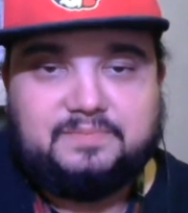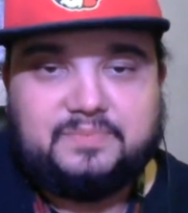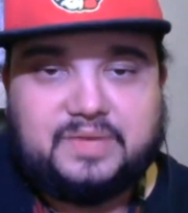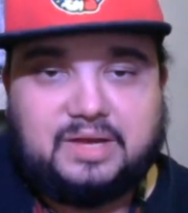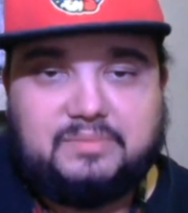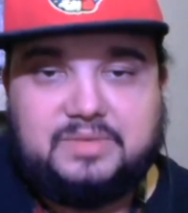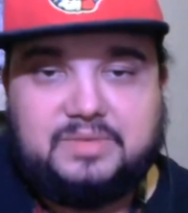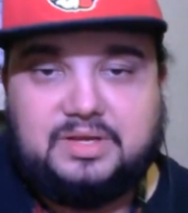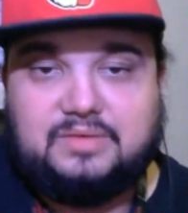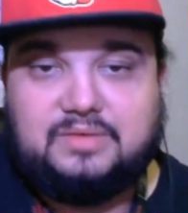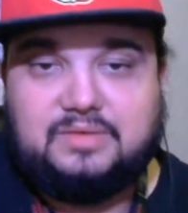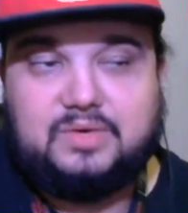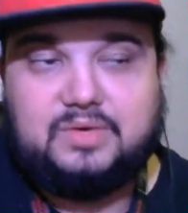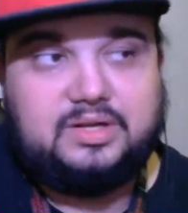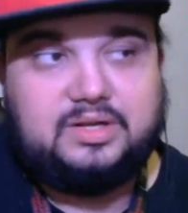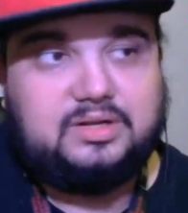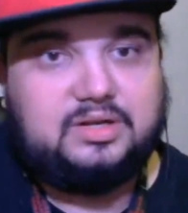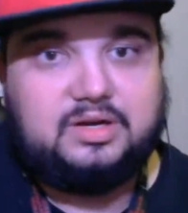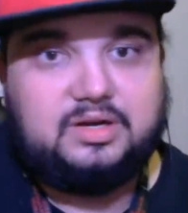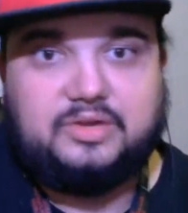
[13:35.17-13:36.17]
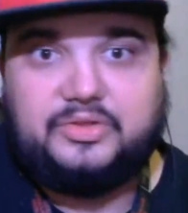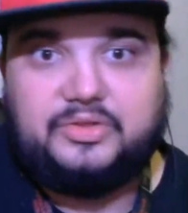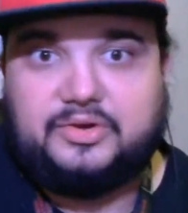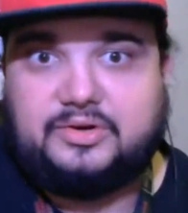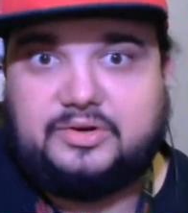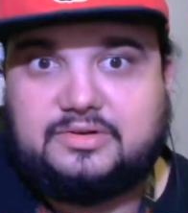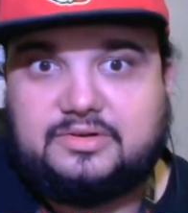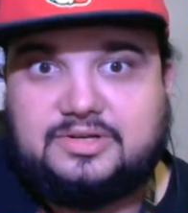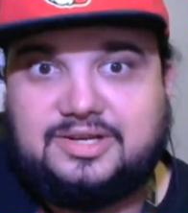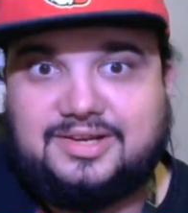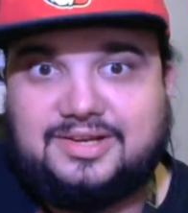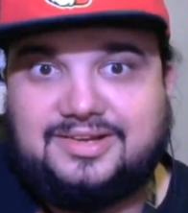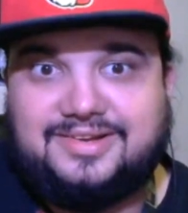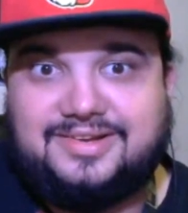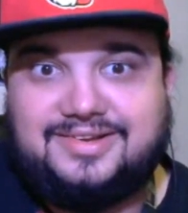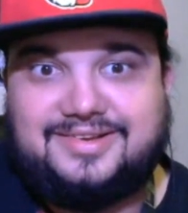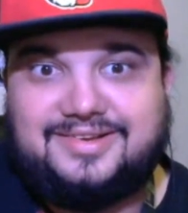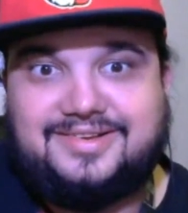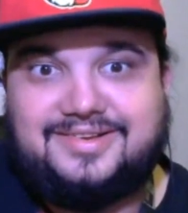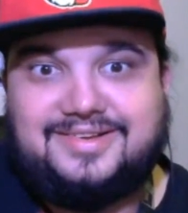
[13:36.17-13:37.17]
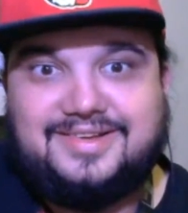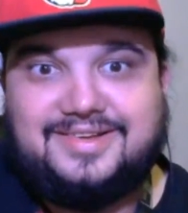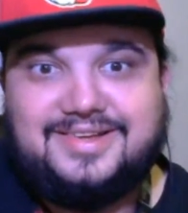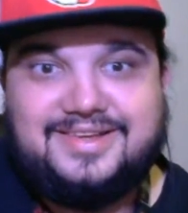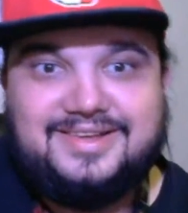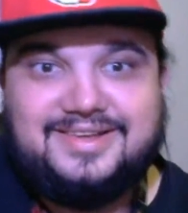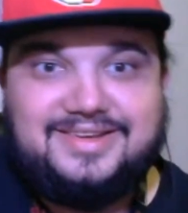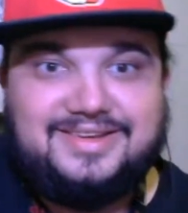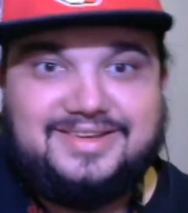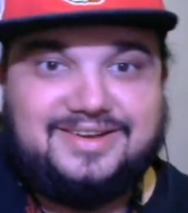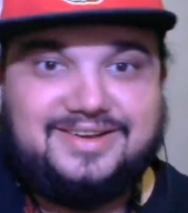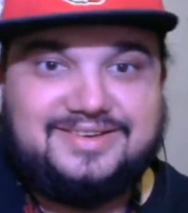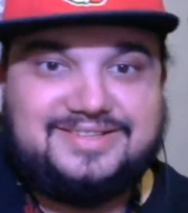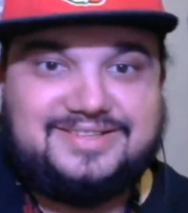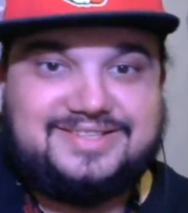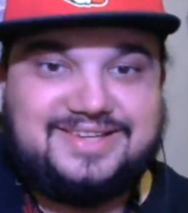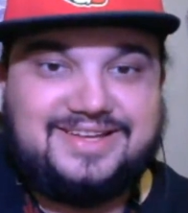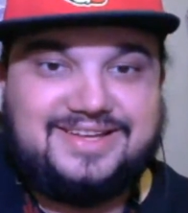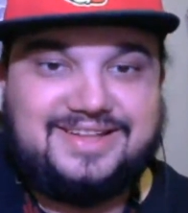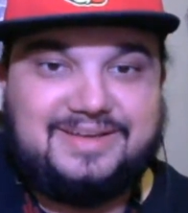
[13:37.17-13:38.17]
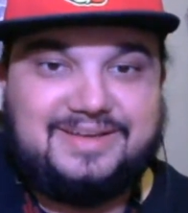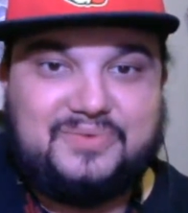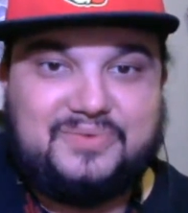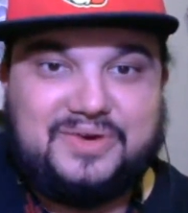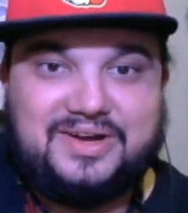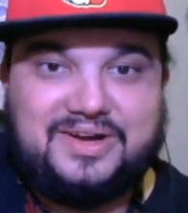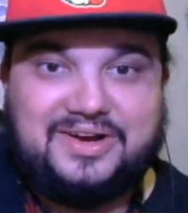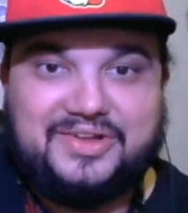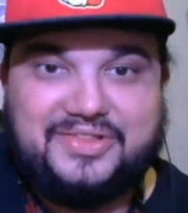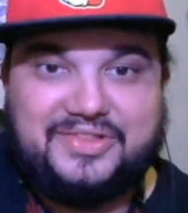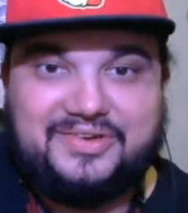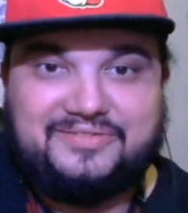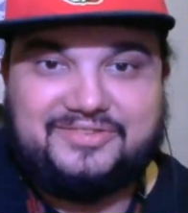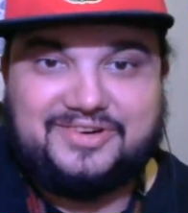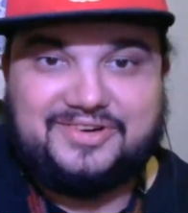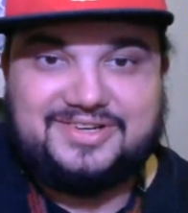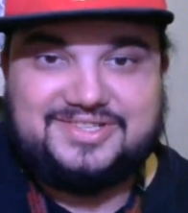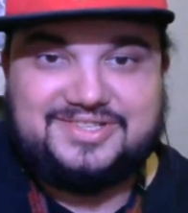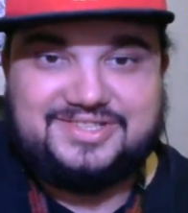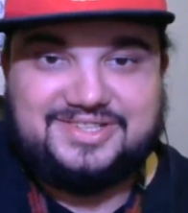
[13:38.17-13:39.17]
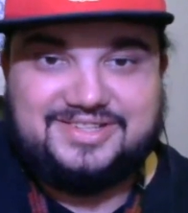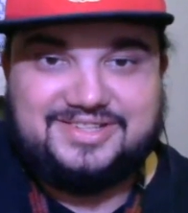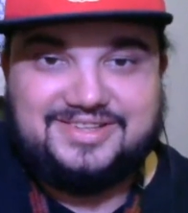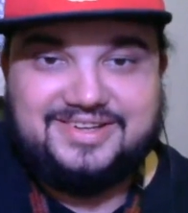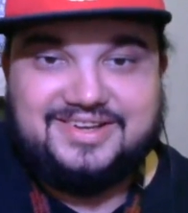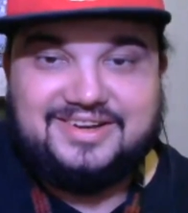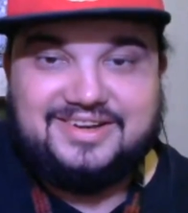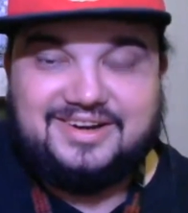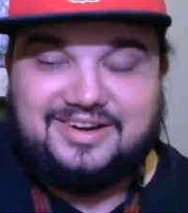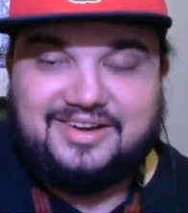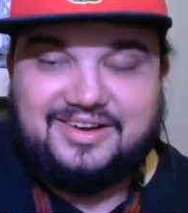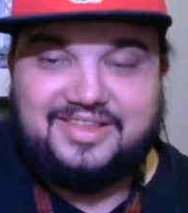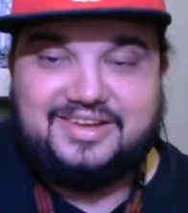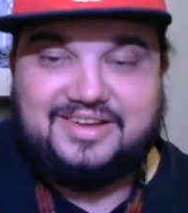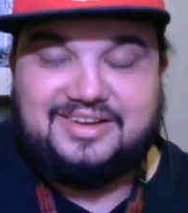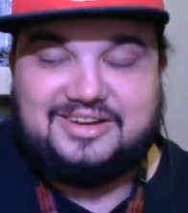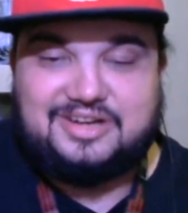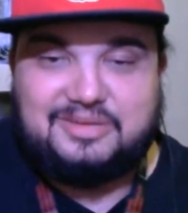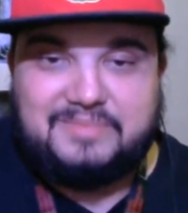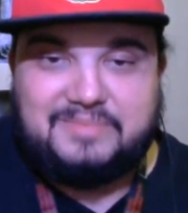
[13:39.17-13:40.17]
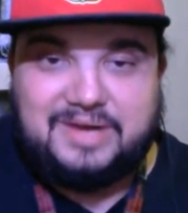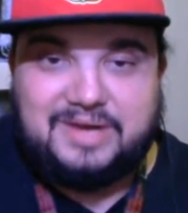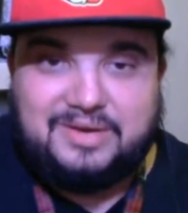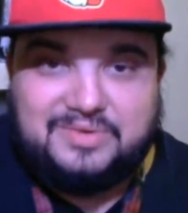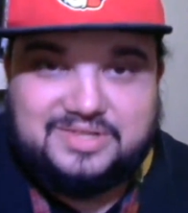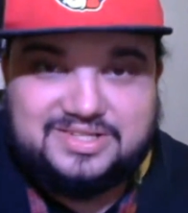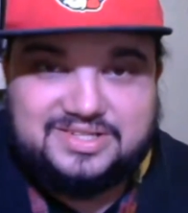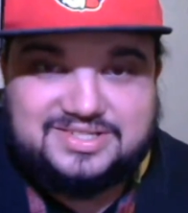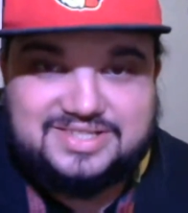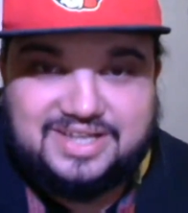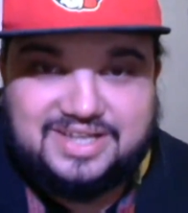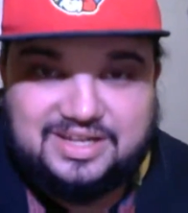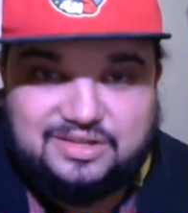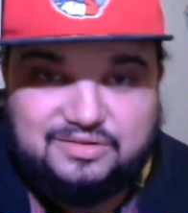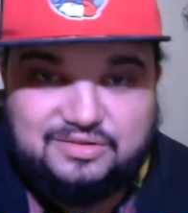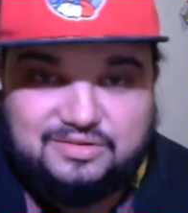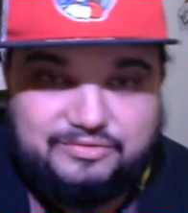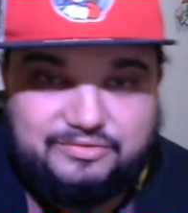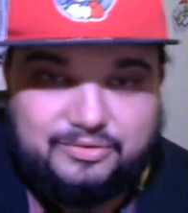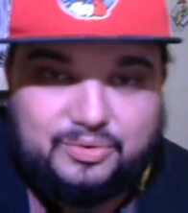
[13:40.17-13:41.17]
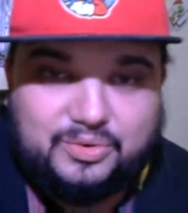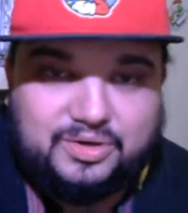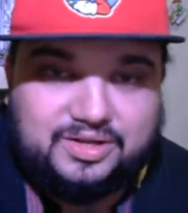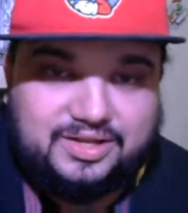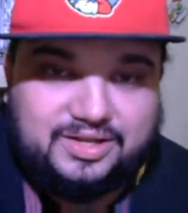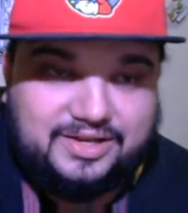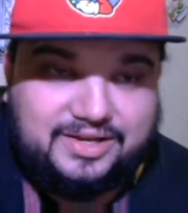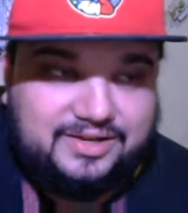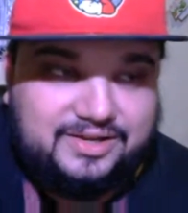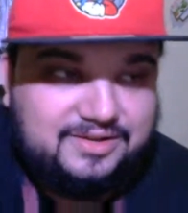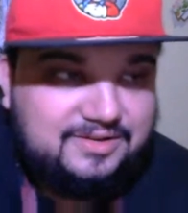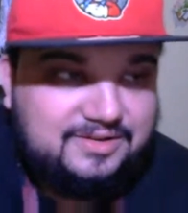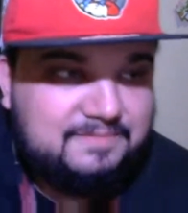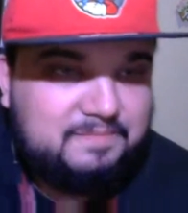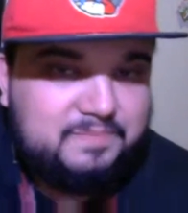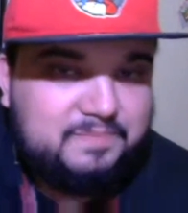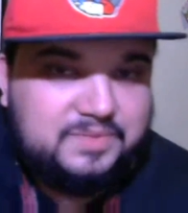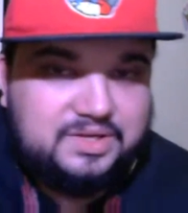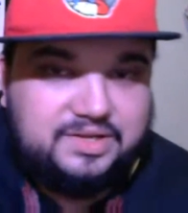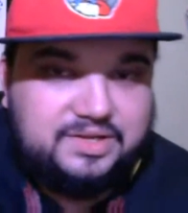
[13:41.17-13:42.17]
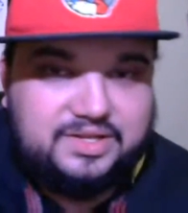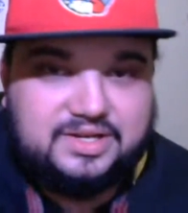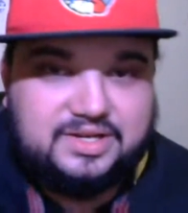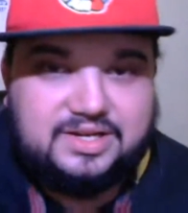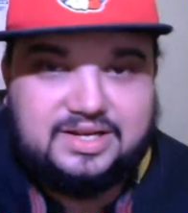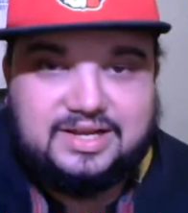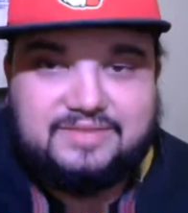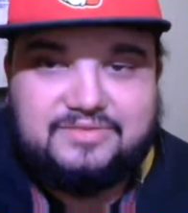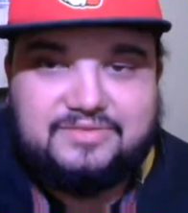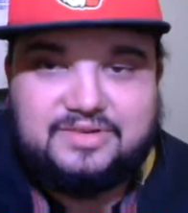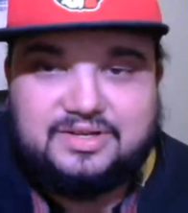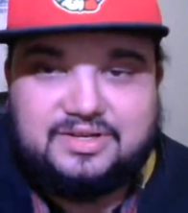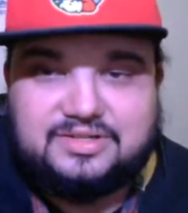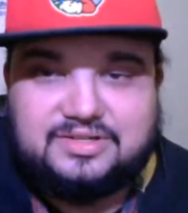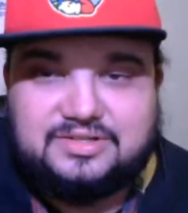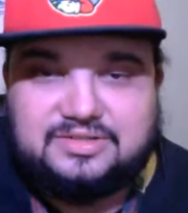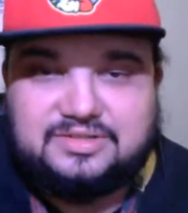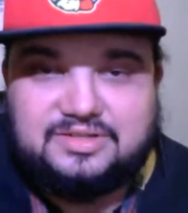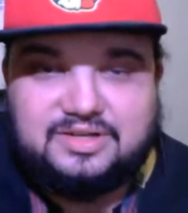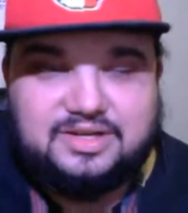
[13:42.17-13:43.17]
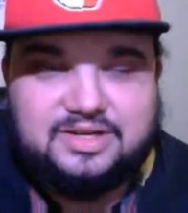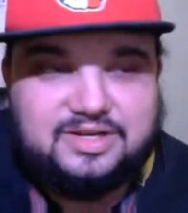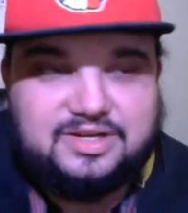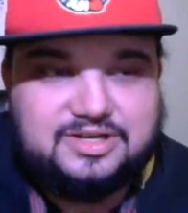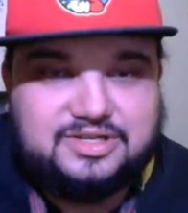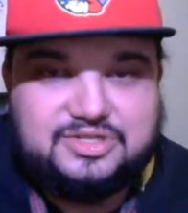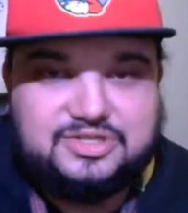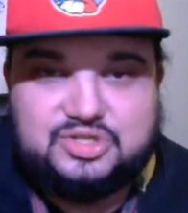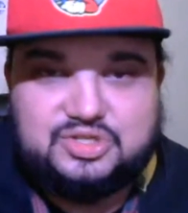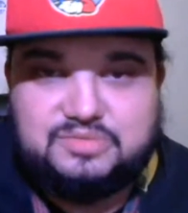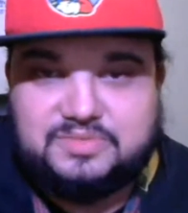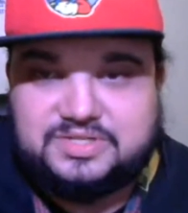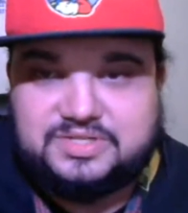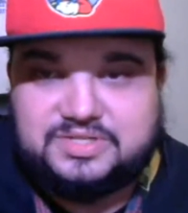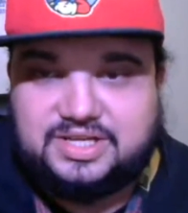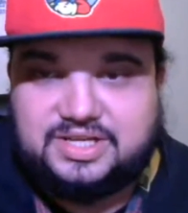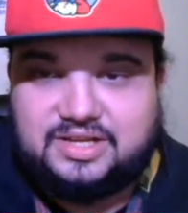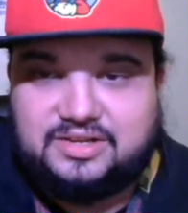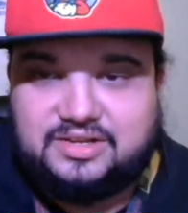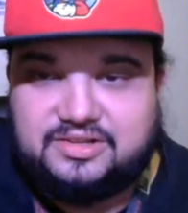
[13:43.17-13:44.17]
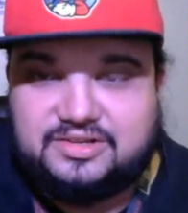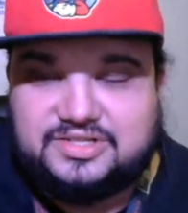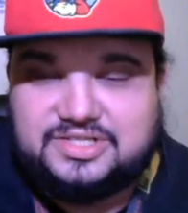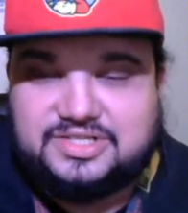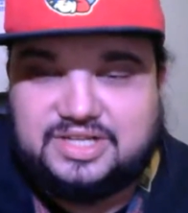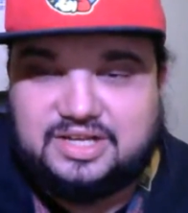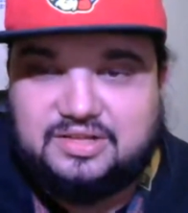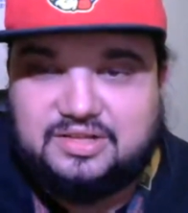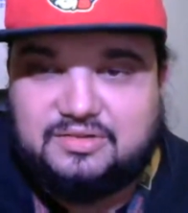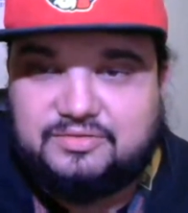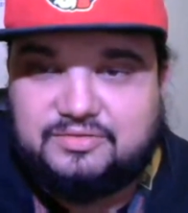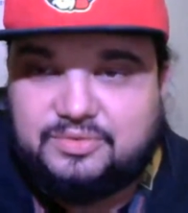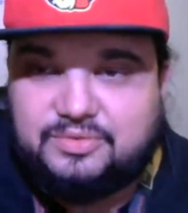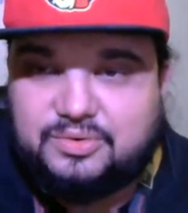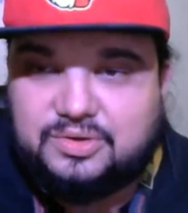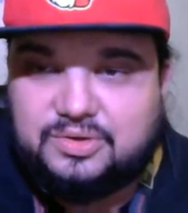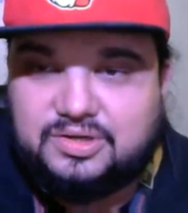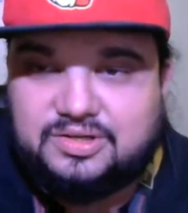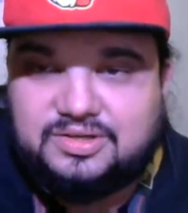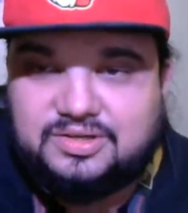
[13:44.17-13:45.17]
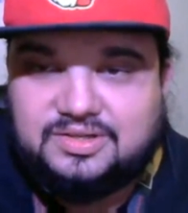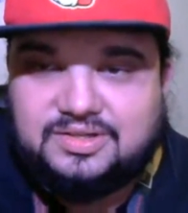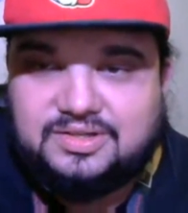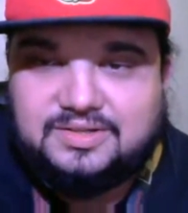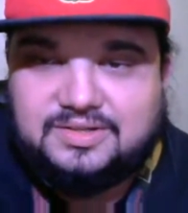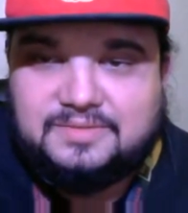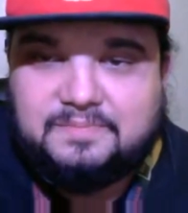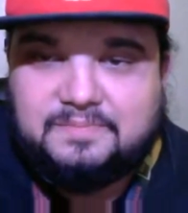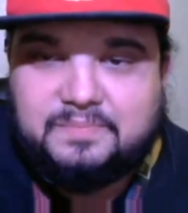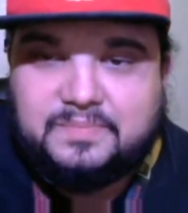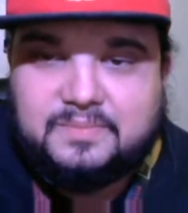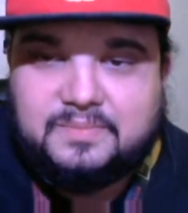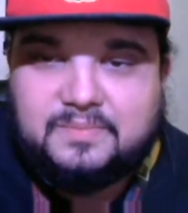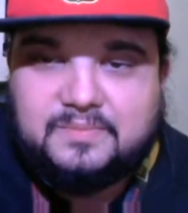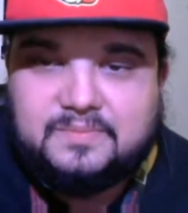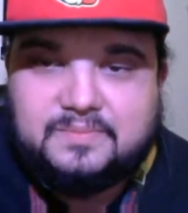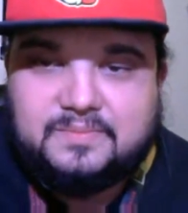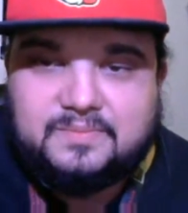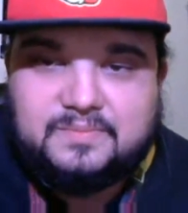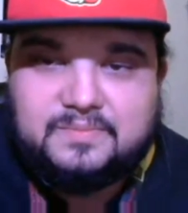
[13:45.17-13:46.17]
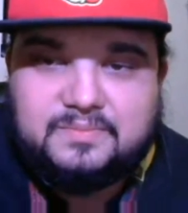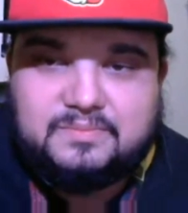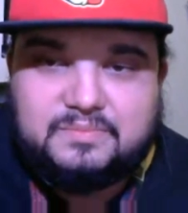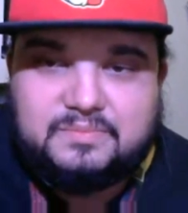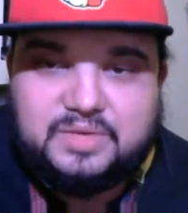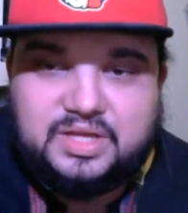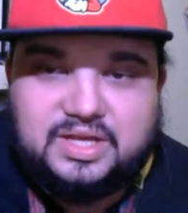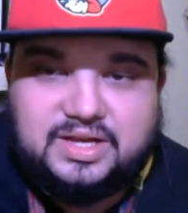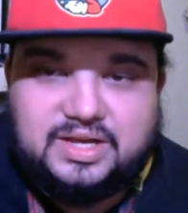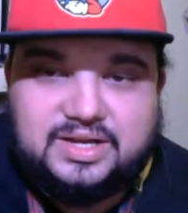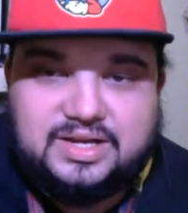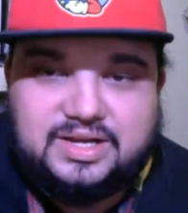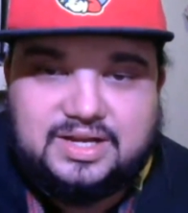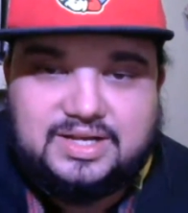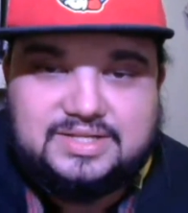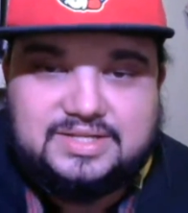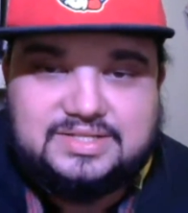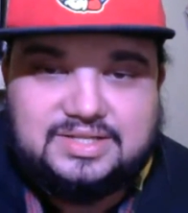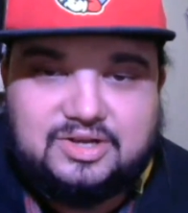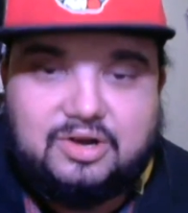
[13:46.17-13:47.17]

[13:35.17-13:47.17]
I mean, what other you know what I'm saying? Like what other version are they gonna come out with the Stylo 4? Like are they gonna have a, a consumer cellular Stylo 4? But yeah, uh, guys.